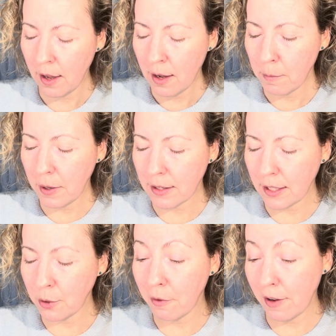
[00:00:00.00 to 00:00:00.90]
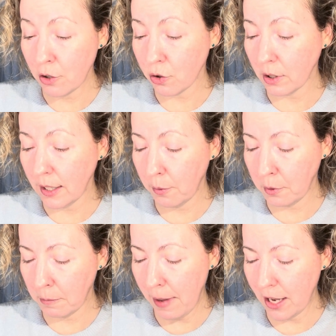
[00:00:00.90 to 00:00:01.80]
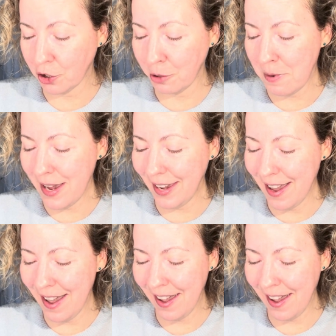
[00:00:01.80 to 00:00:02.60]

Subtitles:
because I knew eventually it would match me.